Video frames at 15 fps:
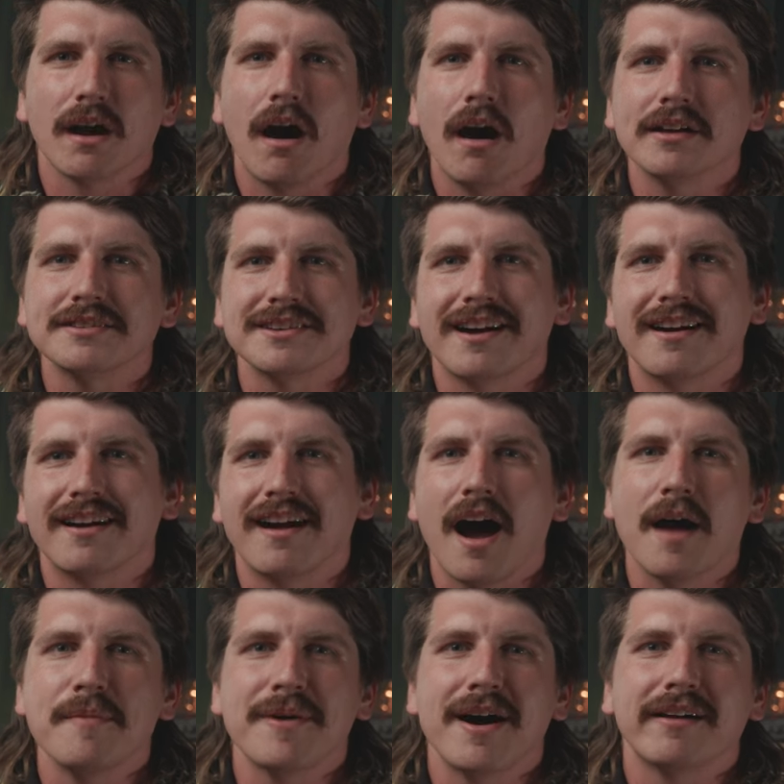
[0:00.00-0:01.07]
Odds are
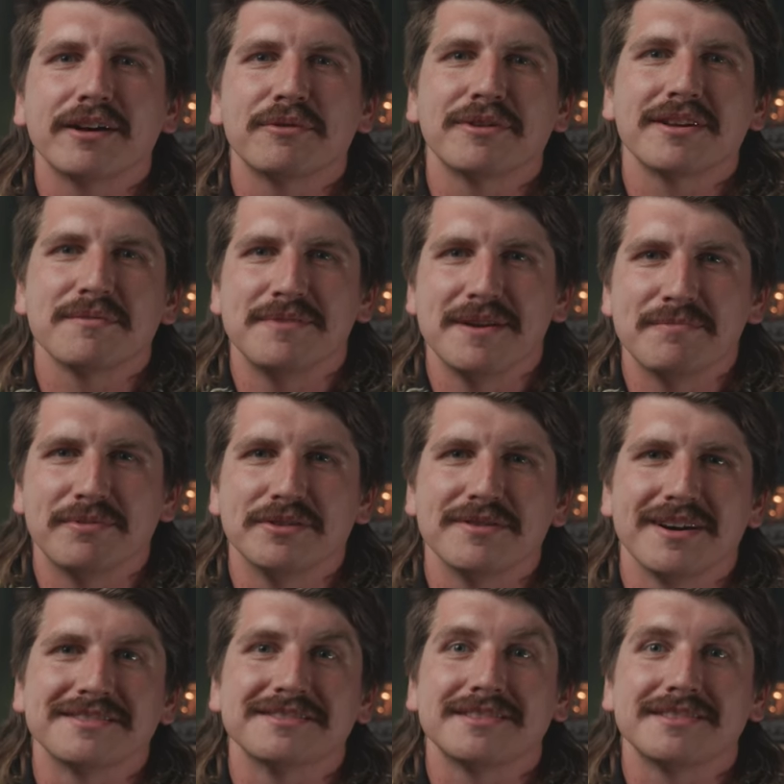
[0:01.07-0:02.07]
I'm hiring one of the people who has